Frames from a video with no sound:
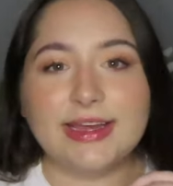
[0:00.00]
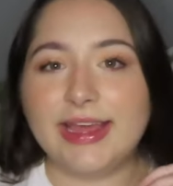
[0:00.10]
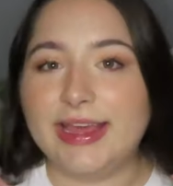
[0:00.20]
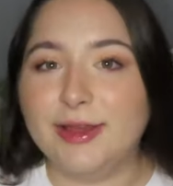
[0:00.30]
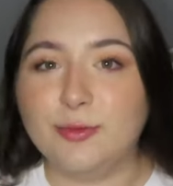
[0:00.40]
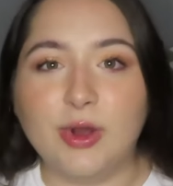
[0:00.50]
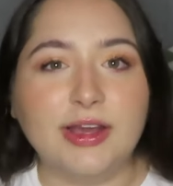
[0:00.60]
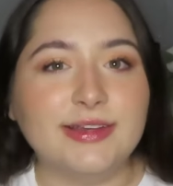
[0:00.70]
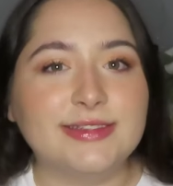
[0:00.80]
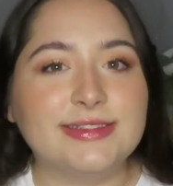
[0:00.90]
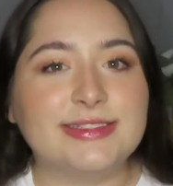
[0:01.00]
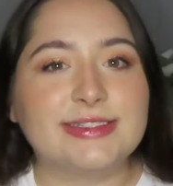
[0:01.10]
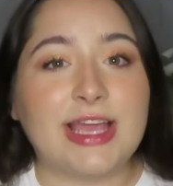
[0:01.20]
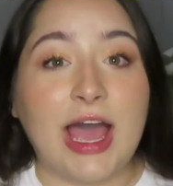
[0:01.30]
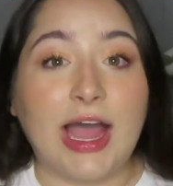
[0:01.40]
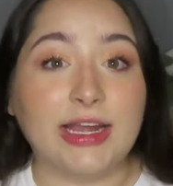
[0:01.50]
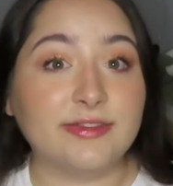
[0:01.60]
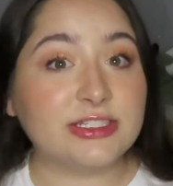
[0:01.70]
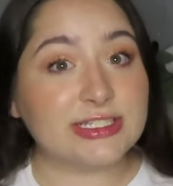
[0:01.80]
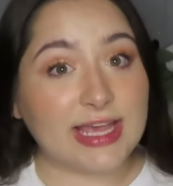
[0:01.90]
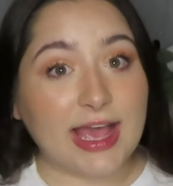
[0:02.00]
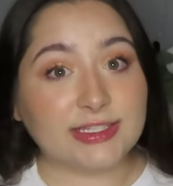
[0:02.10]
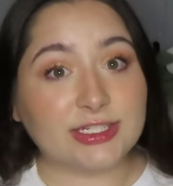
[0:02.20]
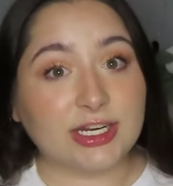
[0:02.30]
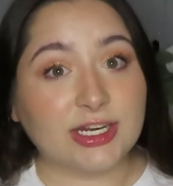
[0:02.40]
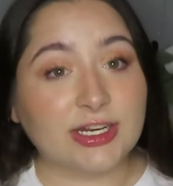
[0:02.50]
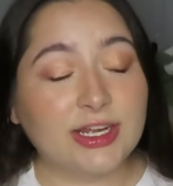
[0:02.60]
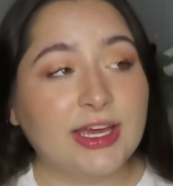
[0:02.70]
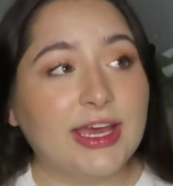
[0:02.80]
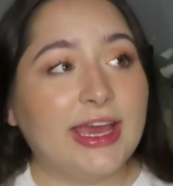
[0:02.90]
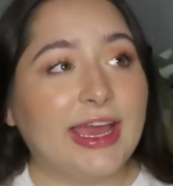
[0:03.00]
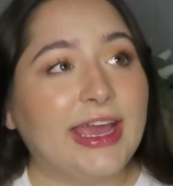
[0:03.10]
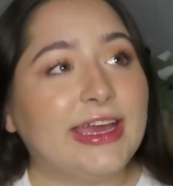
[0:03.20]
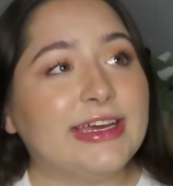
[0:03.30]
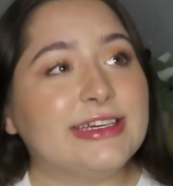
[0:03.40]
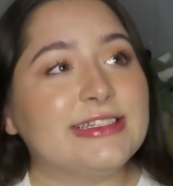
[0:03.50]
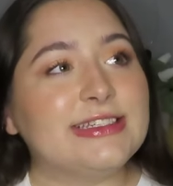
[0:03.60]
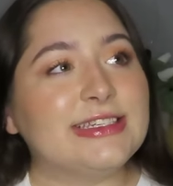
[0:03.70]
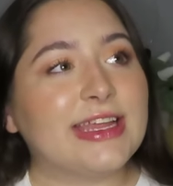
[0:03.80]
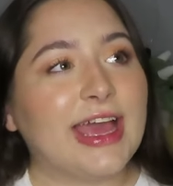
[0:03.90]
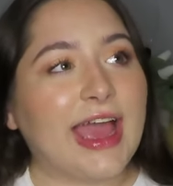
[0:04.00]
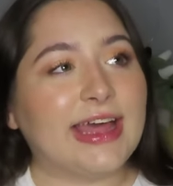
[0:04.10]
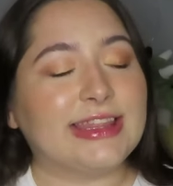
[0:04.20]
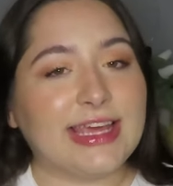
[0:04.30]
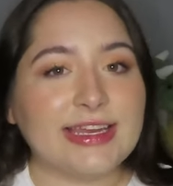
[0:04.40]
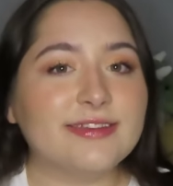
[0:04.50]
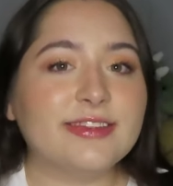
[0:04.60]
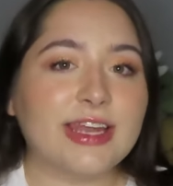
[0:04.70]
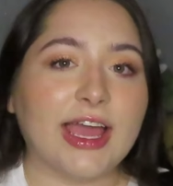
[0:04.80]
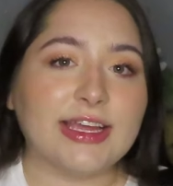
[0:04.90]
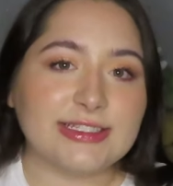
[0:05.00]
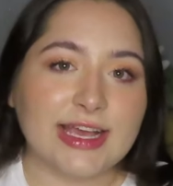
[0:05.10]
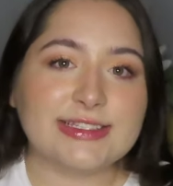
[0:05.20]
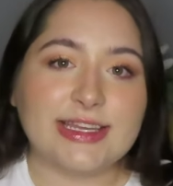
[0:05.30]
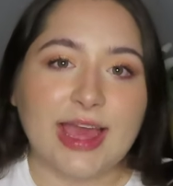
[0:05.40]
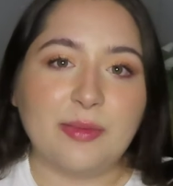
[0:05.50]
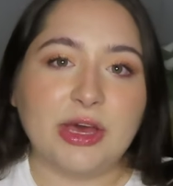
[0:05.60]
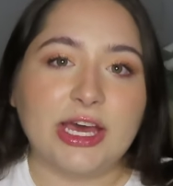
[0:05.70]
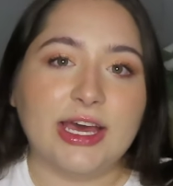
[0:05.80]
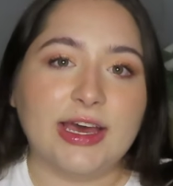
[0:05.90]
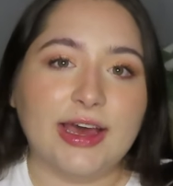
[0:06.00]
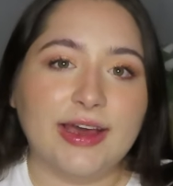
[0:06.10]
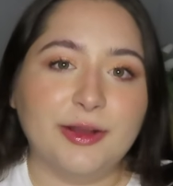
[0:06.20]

It was kind of a disaster. And at the end of the night, Dex and Emma